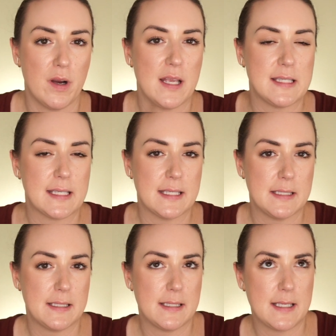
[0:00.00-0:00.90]
is
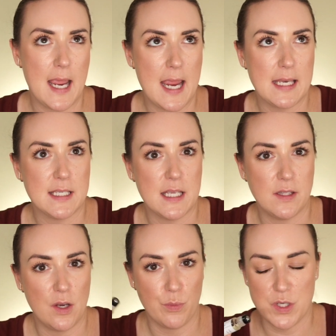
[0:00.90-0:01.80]
contained in
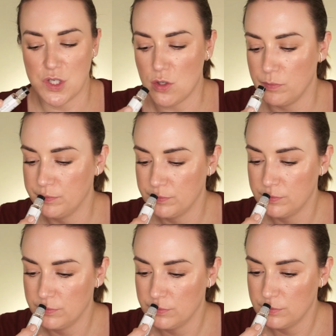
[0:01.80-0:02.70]
the original.
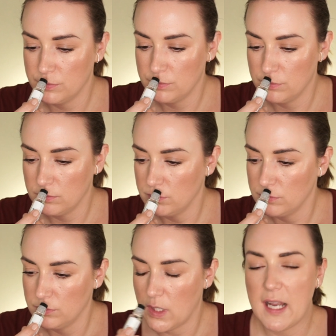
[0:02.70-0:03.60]

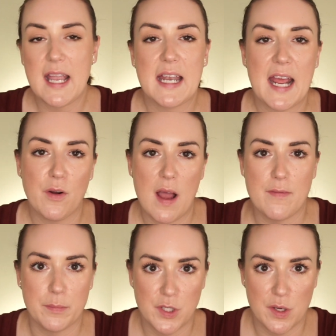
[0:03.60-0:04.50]
Again, I don't have
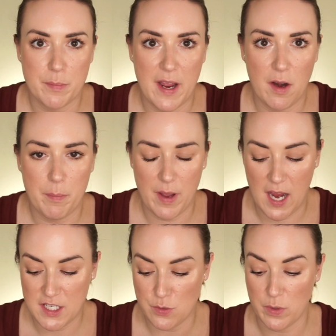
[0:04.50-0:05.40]
them to compare, but I
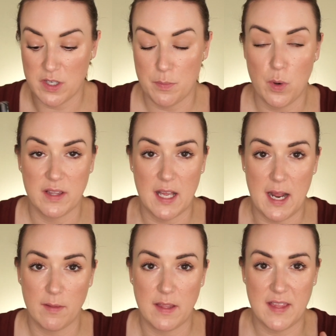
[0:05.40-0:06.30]
just wanted to point that
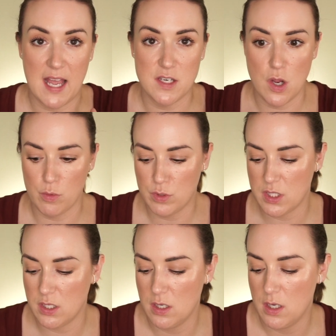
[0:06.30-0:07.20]
out, that
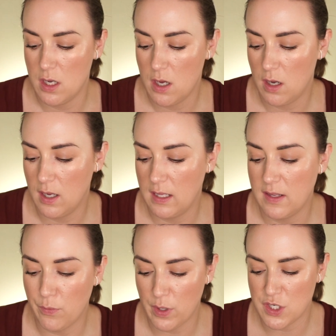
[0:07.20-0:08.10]
note in the
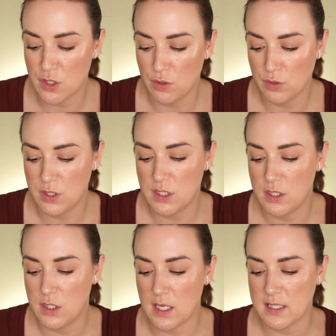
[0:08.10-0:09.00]
original
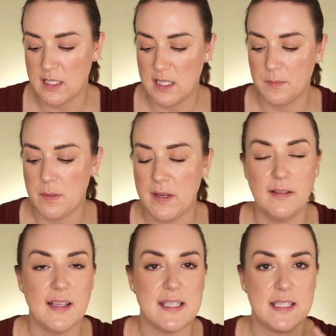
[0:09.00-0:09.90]
doesn't seem to be
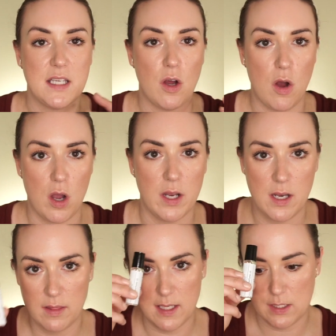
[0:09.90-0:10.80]
listed on
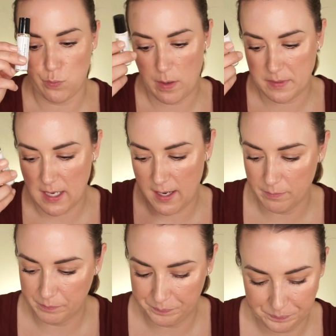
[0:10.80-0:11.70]
this website.
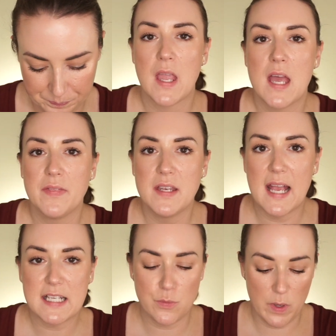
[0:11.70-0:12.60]
The
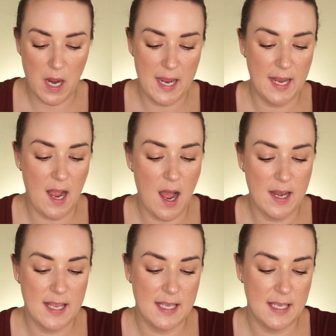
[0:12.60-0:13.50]
next one I
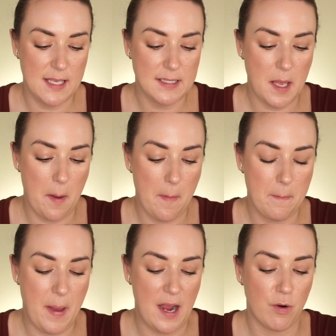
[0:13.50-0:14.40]
got is
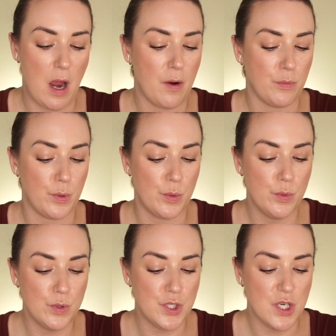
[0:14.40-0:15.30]
Baccarat
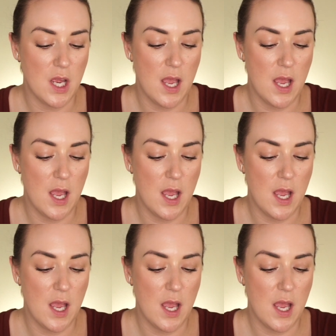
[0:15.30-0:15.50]
Rouge,